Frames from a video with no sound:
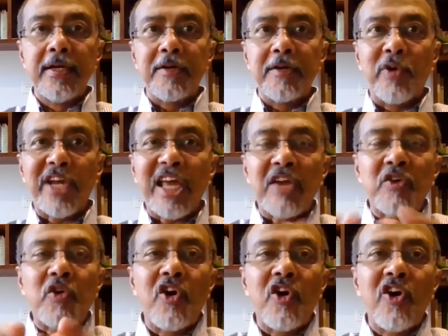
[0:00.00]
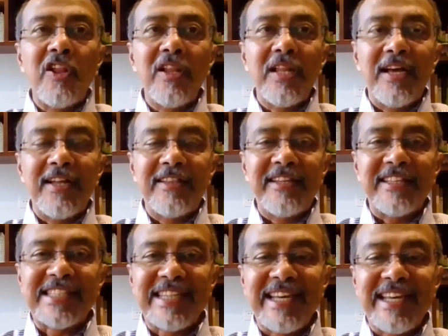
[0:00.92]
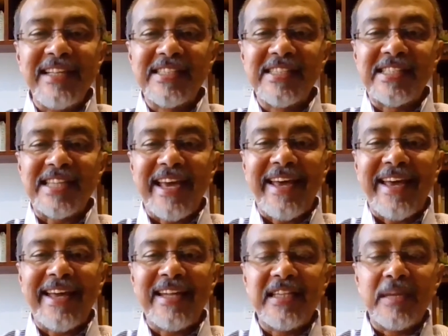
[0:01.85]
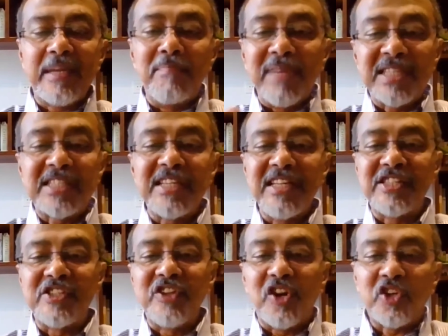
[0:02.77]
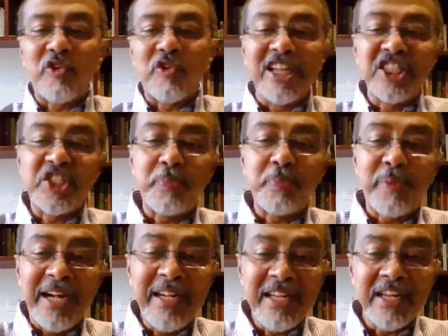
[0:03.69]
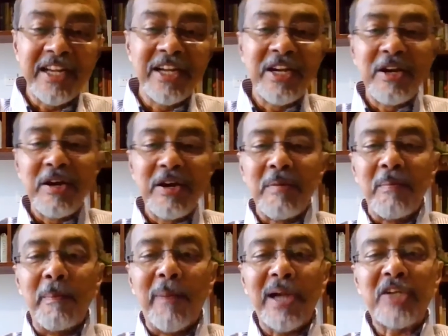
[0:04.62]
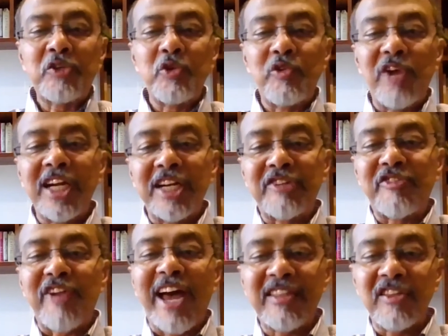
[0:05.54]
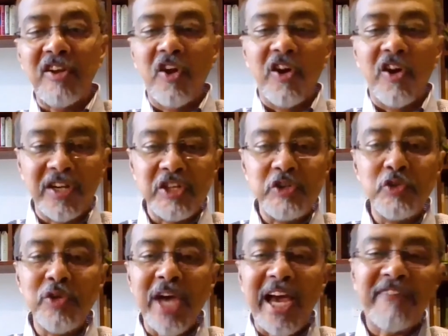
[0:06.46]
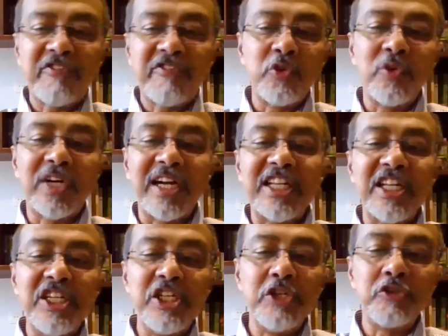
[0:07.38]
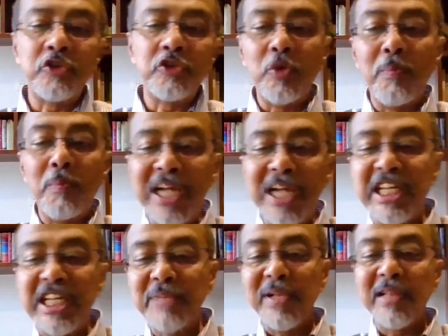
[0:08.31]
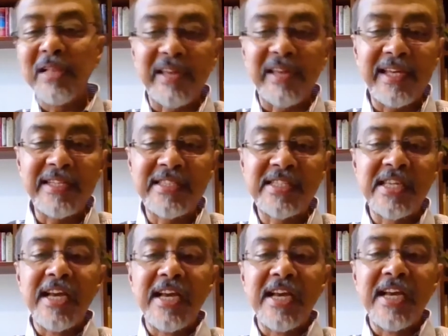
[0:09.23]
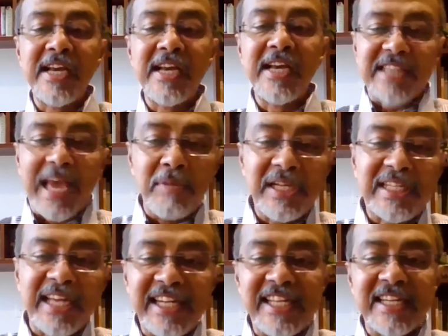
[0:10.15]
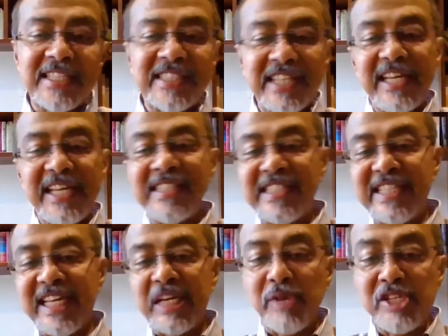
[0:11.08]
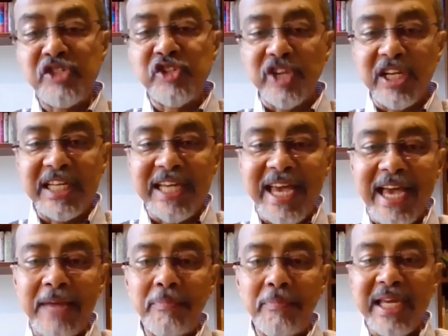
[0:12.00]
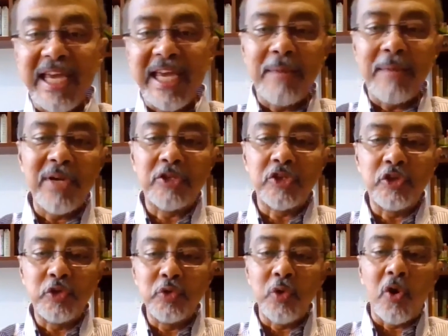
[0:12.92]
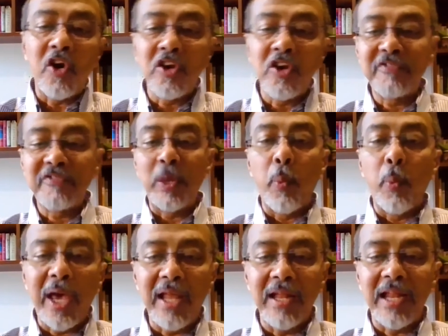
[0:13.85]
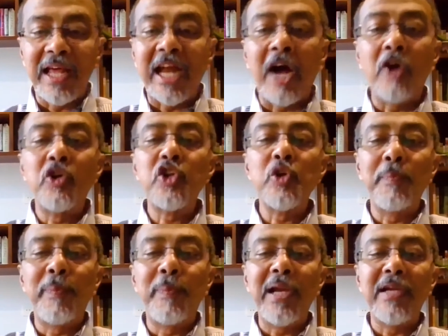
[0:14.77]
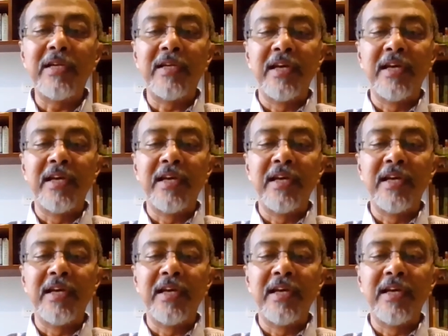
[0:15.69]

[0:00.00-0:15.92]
what I call the skills and the muscles, not to run sprint, but to run a triathlon. You have to continue to do multiple things simultaneously and sequentially, and being able to do all of them well. And how do you build